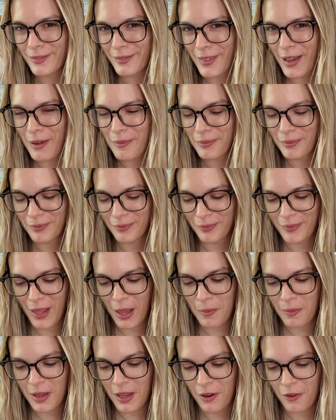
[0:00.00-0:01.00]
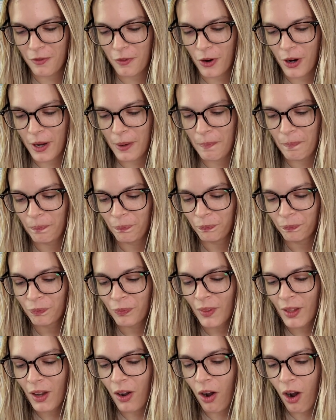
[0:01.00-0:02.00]
I'm here for it.
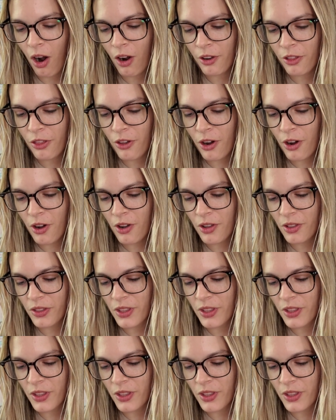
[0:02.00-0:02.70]
Arthur,